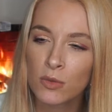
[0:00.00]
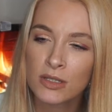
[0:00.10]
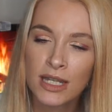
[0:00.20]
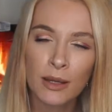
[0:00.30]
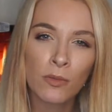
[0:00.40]

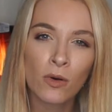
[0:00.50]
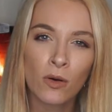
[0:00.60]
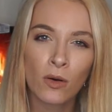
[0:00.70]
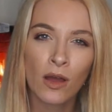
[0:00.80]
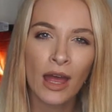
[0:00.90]
wanted that more
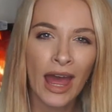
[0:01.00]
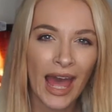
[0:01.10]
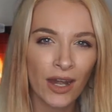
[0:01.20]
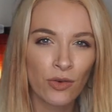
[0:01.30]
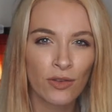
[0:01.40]

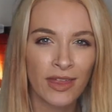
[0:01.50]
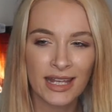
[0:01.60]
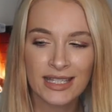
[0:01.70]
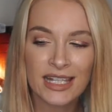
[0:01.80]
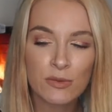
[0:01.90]
and not
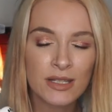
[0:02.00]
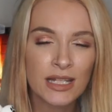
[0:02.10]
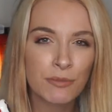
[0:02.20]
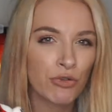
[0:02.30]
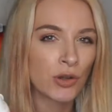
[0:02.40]
this. This was in
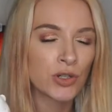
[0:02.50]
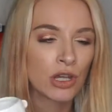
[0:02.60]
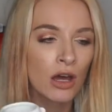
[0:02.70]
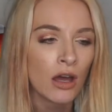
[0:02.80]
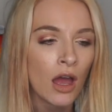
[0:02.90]
the
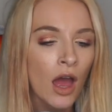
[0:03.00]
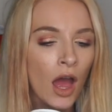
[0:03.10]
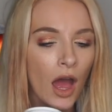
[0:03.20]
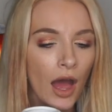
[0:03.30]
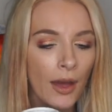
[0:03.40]
brochure.
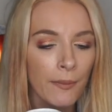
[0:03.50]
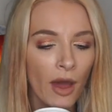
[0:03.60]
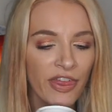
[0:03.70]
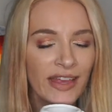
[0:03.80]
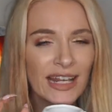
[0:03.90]

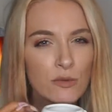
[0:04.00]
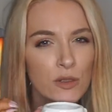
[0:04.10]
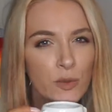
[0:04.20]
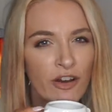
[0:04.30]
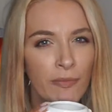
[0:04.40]
I think this was
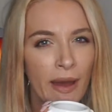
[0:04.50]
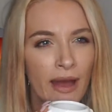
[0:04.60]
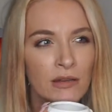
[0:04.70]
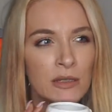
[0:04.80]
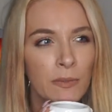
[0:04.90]

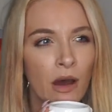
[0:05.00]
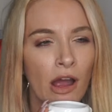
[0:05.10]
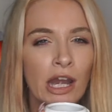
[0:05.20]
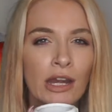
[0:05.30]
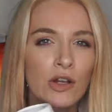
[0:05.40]
£12, but
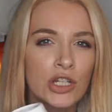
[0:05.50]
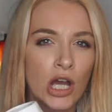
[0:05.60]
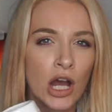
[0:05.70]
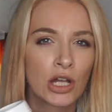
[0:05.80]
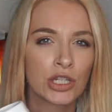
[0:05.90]
I only got
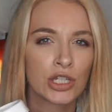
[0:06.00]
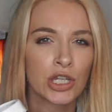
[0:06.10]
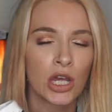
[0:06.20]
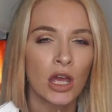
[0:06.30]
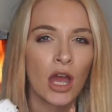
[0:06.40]
charged
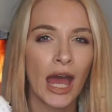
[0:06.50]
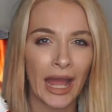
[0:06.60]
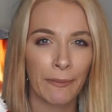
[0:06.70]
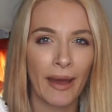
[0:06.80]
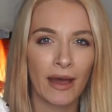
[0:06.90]

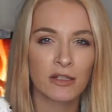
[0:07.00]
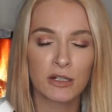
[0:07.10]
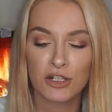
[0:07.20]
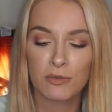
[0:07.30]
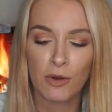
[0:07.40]
£8
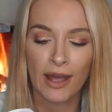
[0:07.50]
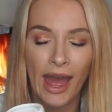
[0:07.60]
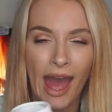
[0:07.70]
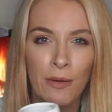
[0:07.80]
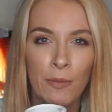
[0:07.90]
because my
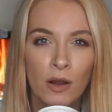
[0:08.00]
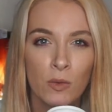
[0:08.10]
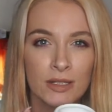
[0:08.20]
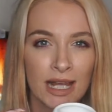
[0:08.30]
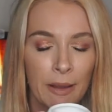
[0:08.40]
owl mug
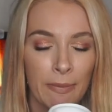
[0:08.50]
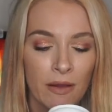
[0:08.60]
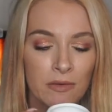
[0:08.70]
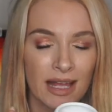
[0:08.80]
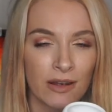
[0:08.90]
was £8
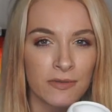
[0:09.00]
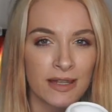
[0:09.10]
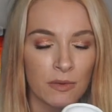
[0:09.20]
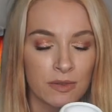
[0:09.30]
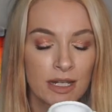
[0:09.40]
and obviously
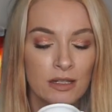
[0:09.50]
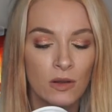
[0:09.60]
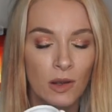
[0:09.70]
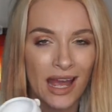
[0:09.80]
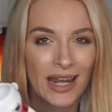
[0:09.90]
that was in
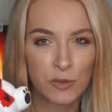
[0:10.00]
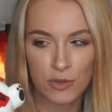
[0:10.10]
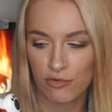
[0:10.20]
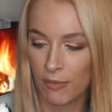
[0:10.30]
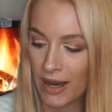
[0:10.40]
stock and this was
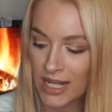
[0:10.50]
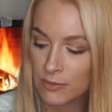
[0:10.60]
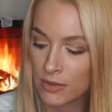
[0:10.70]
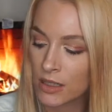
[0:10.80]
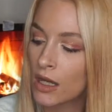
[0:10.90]
a
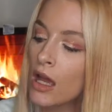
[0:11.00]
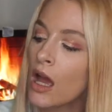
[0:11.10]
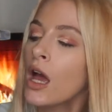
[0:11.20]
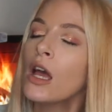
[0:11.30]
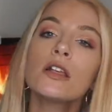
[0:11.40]
replacement.
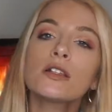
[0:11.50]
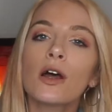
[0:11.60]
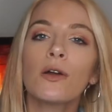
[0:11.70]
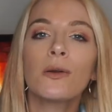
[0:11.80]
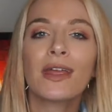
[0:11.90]
So
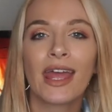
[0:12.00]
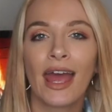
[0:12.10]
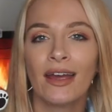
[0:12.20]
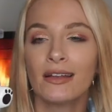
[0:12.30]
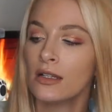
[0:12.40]
yeah,